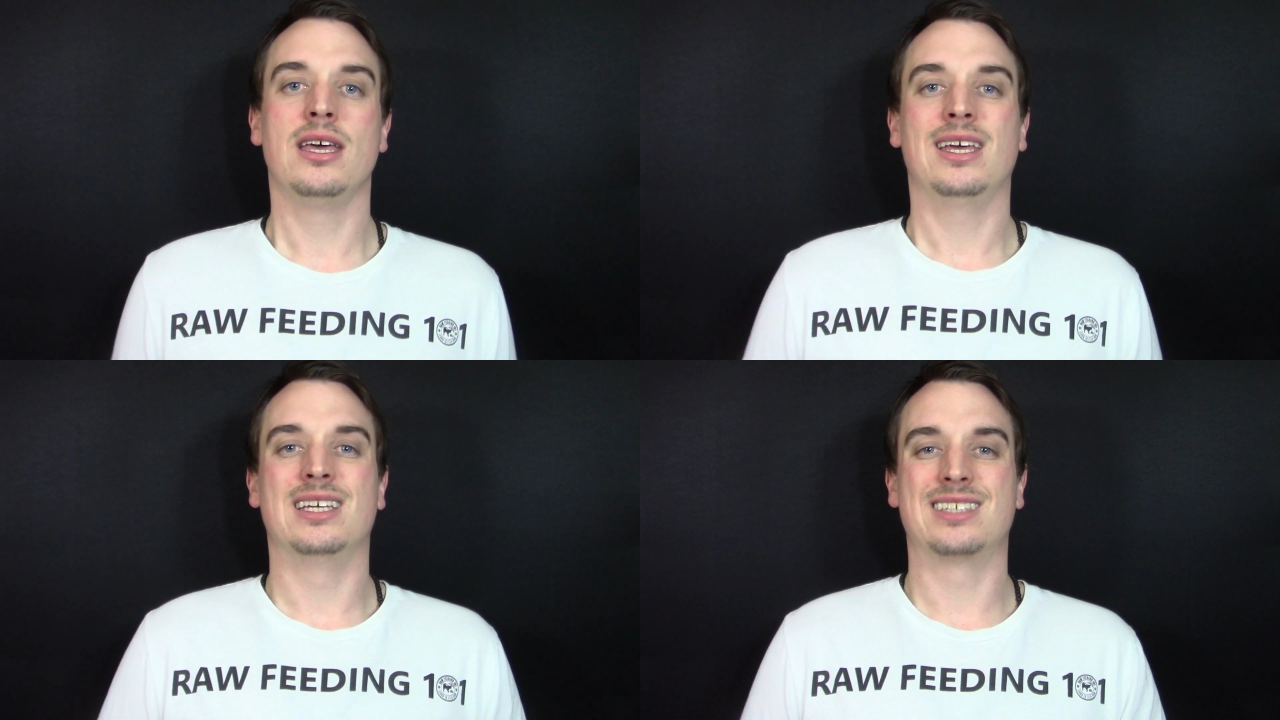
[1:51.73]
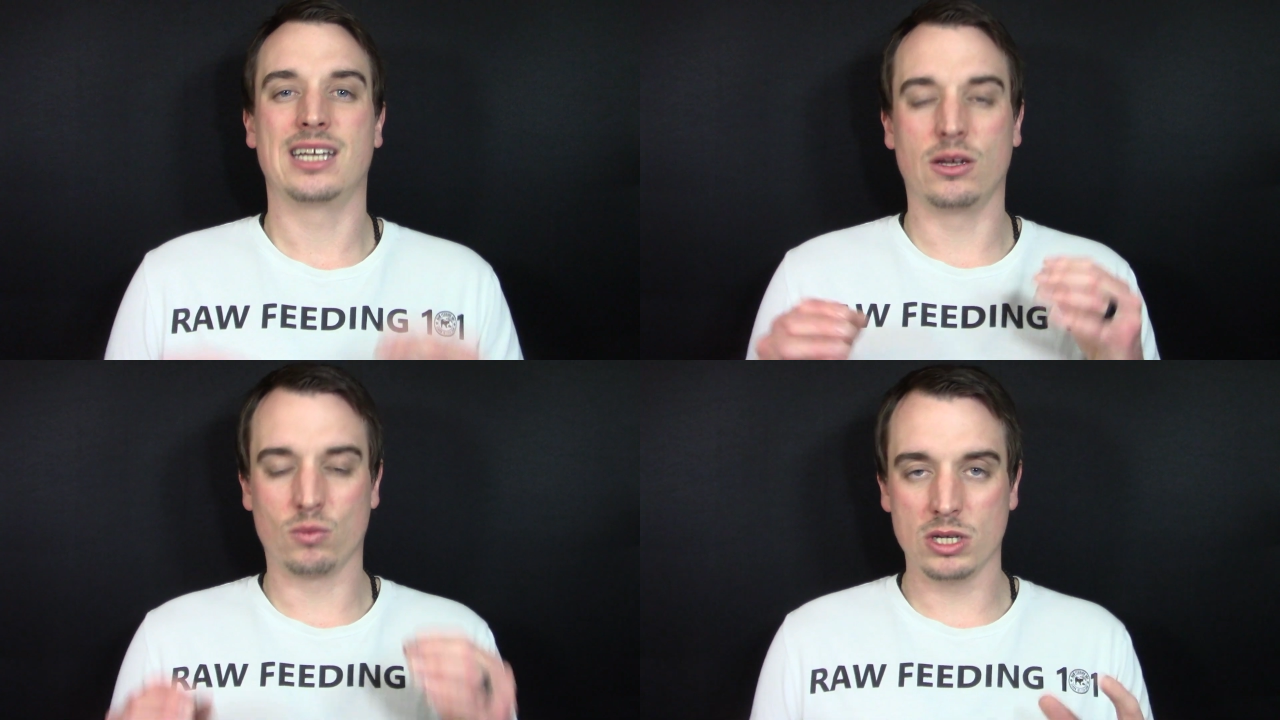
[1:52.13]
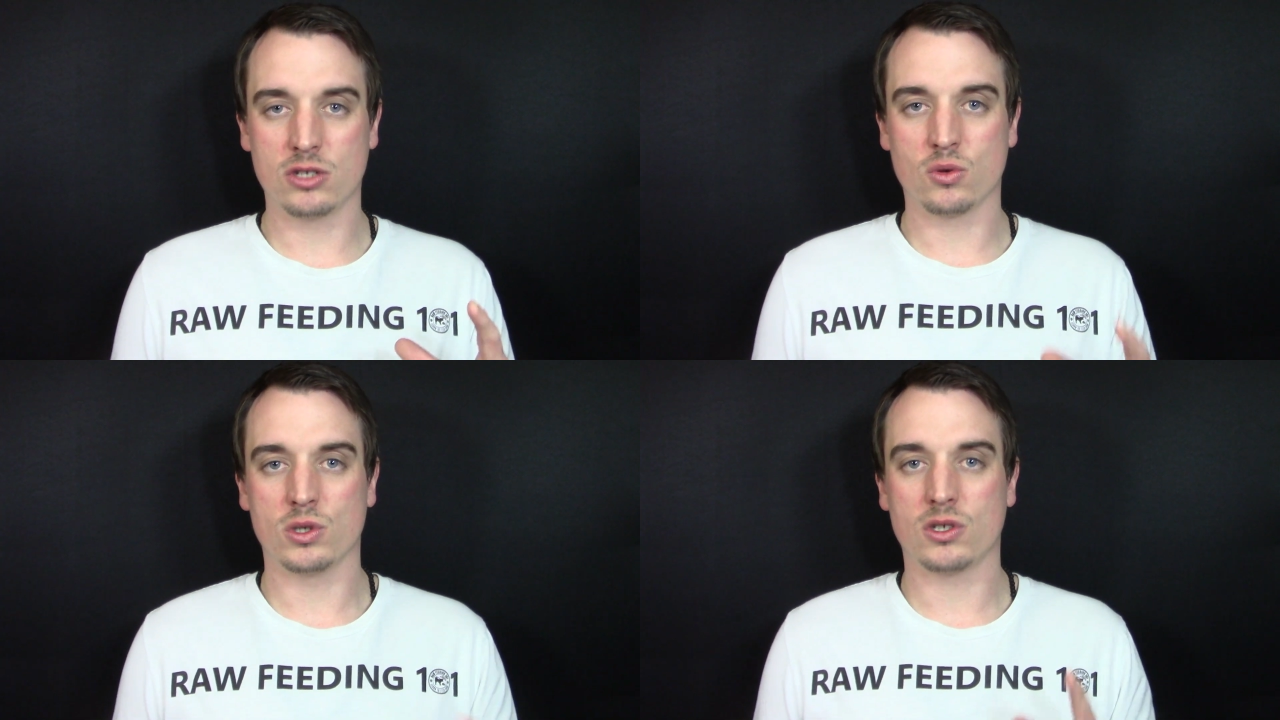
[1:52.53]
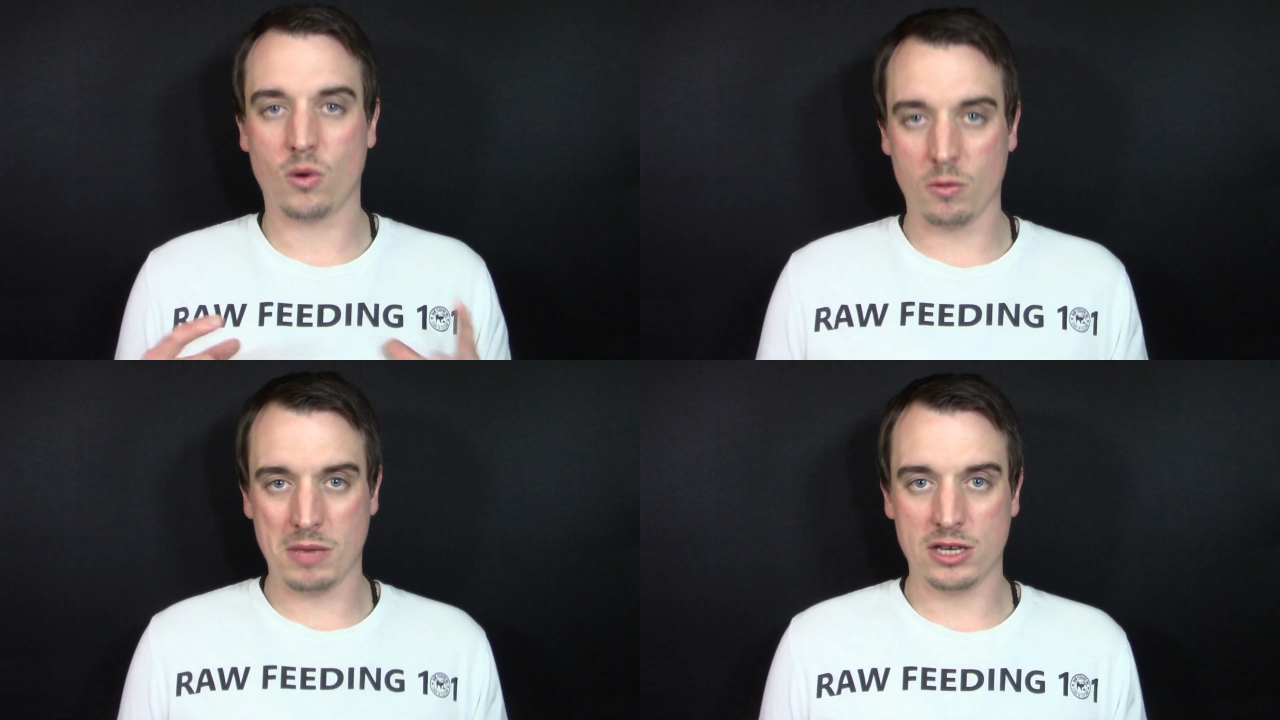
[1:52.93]
is getting resource
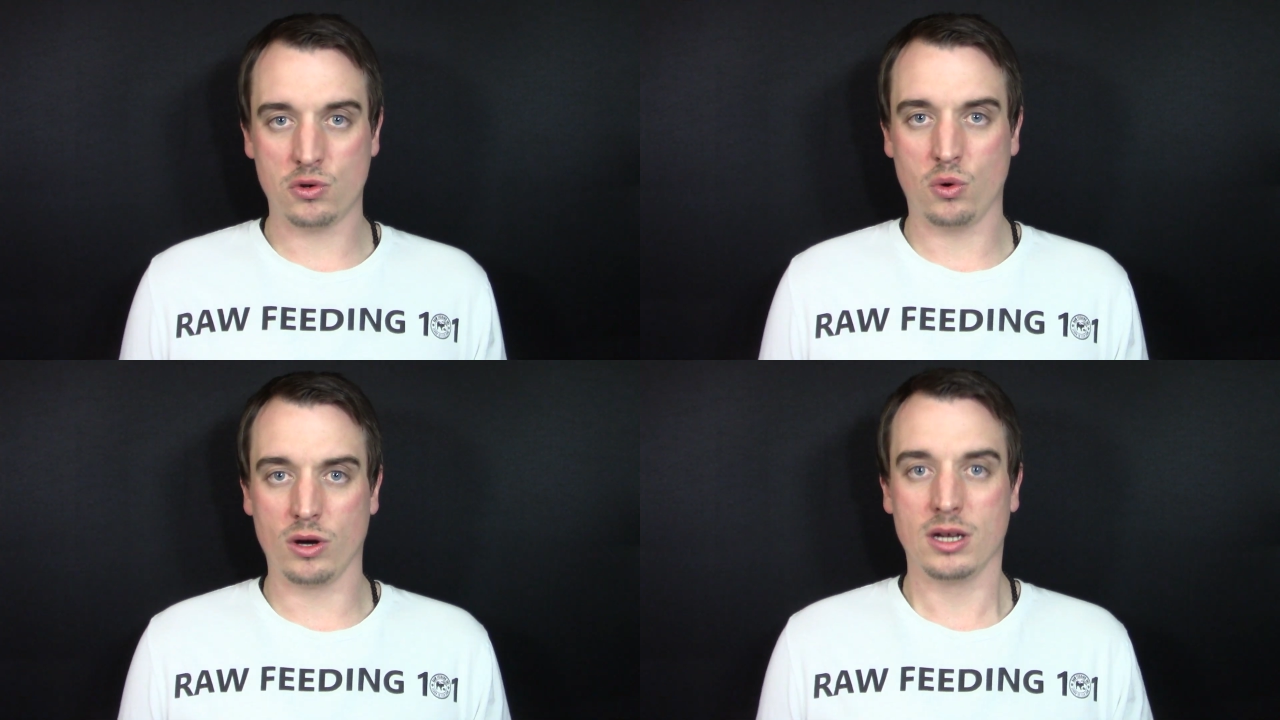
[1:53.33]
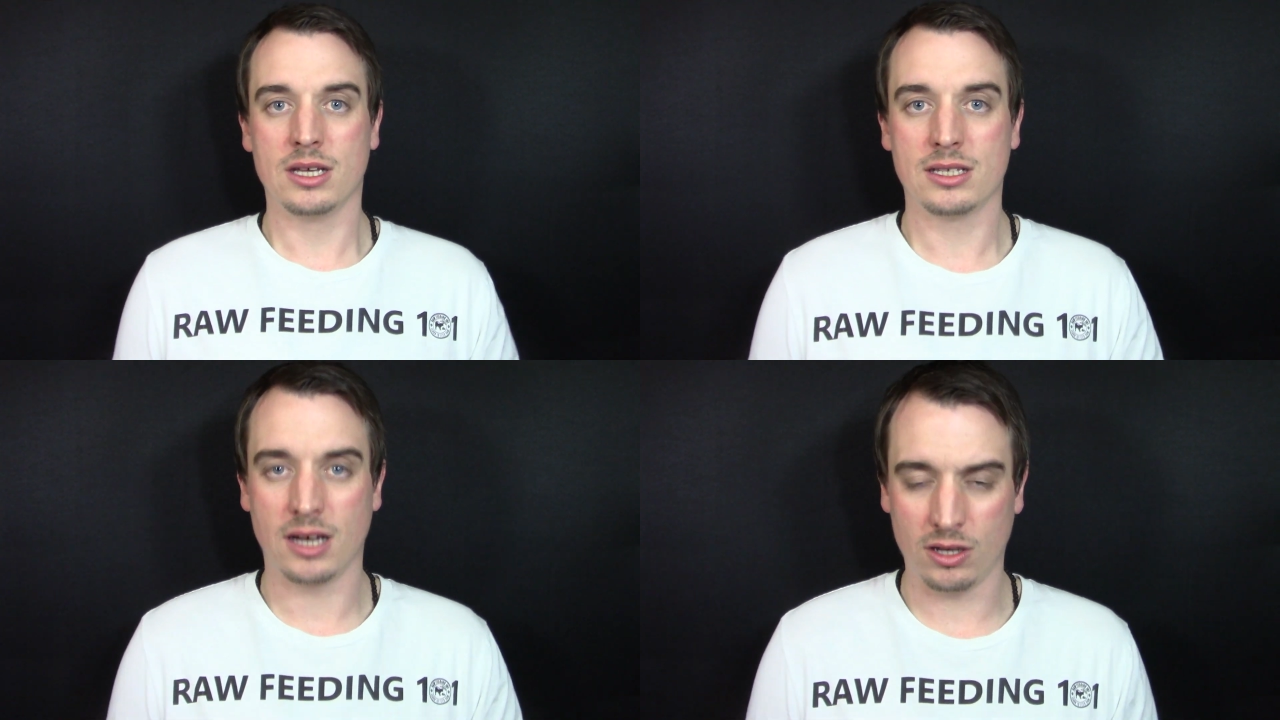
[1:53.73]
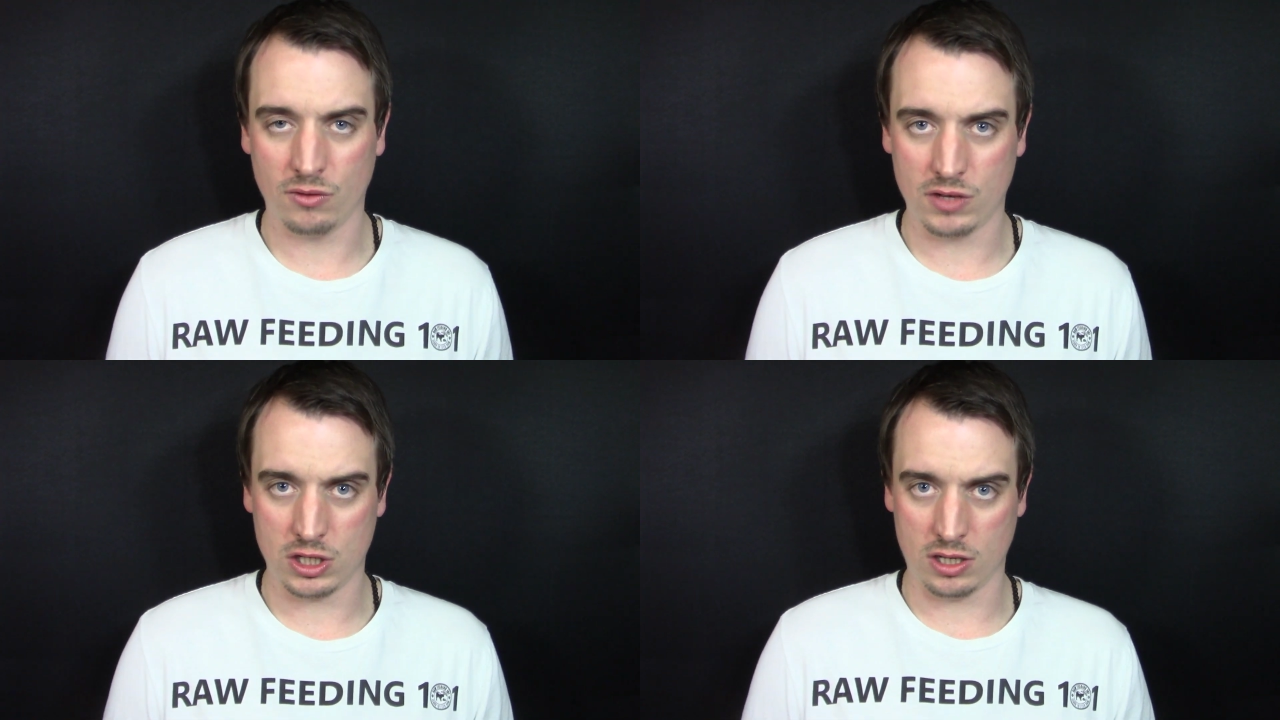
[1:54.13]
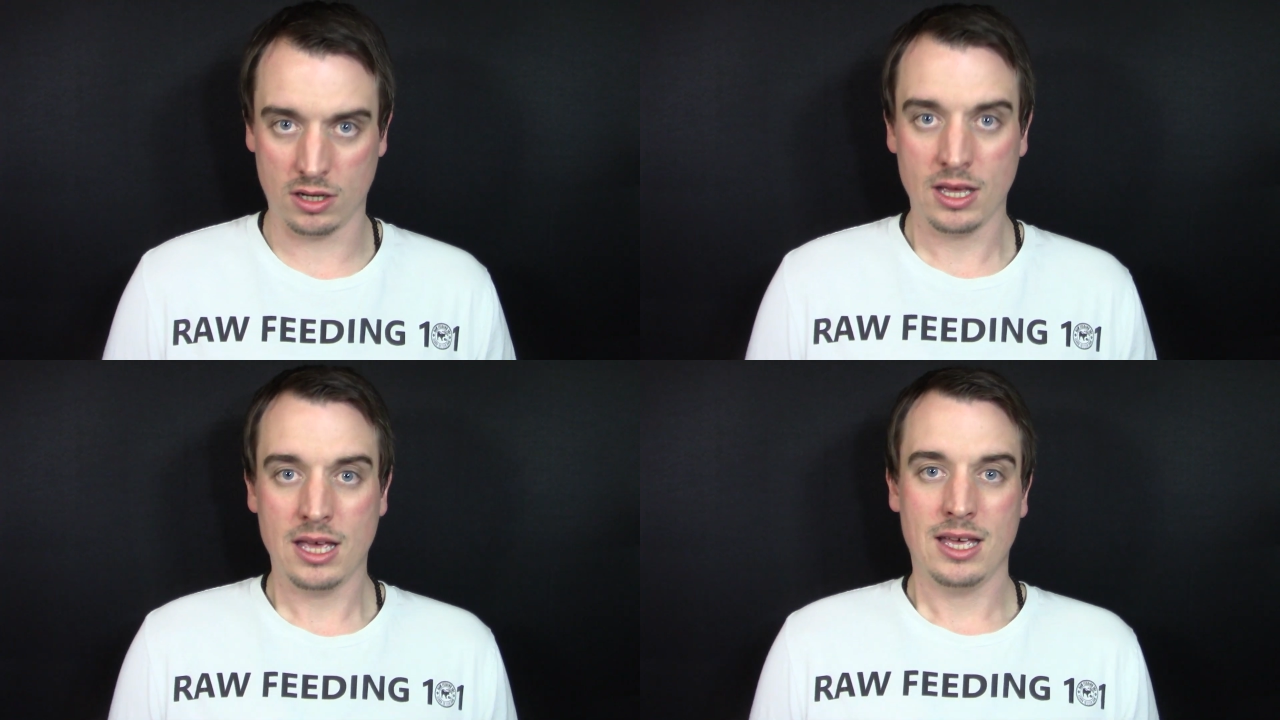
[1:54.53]
or mentor tunnel vision.
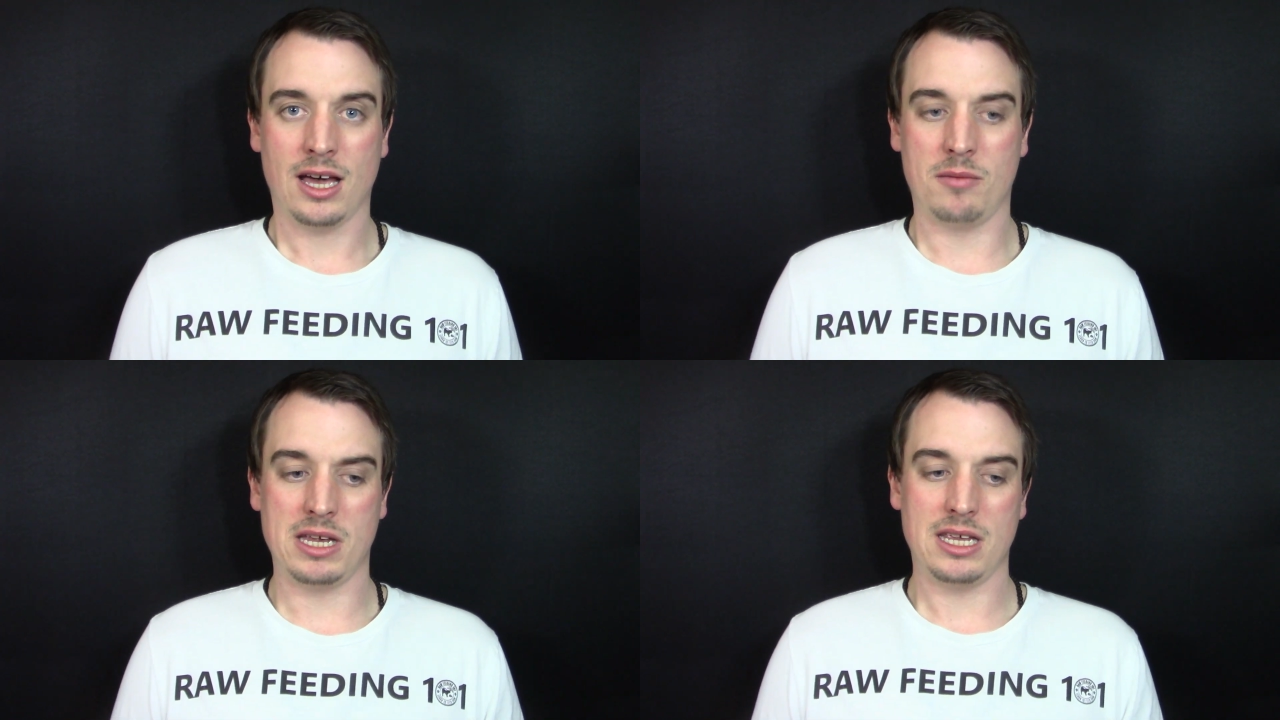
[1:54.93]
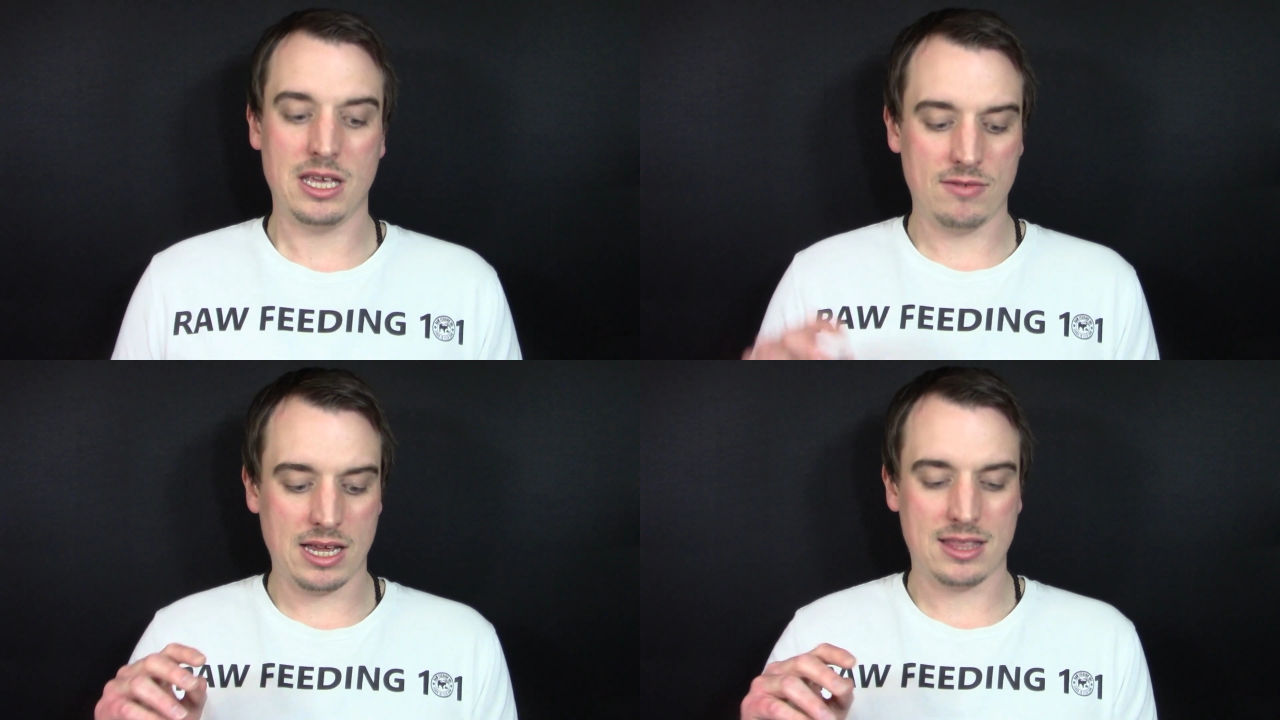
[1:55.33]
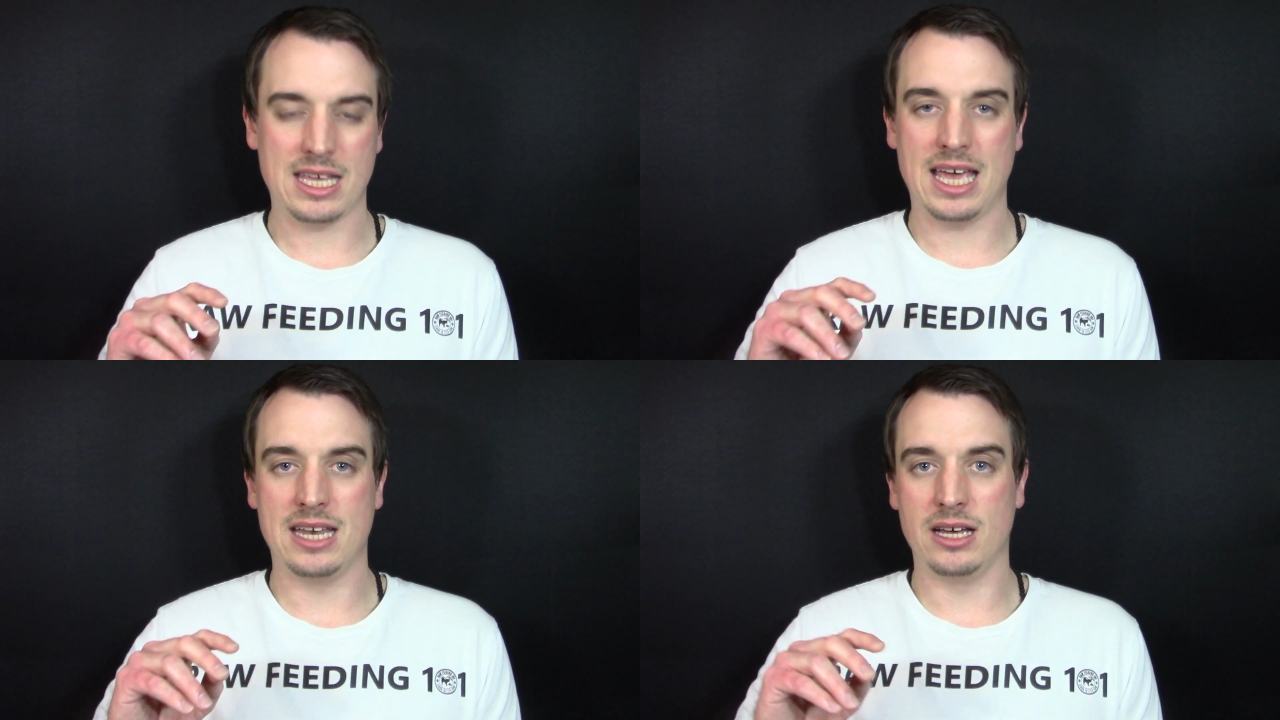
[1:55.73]
I mean, even at the end